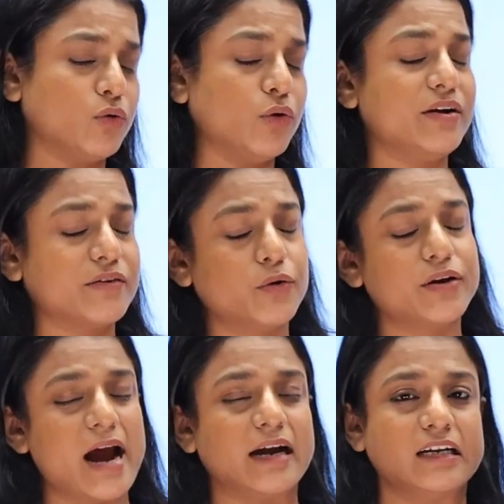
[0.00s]

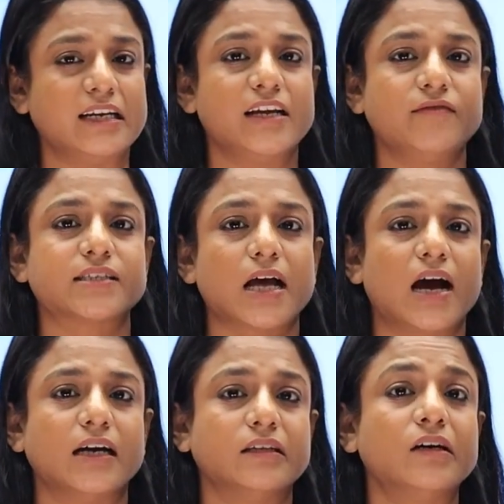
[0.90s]
Coriander leaves
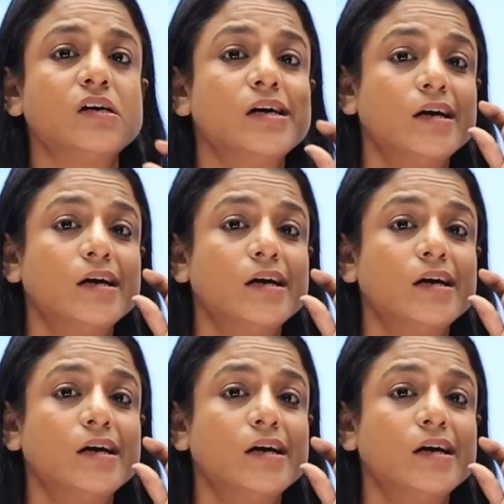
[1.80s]
are the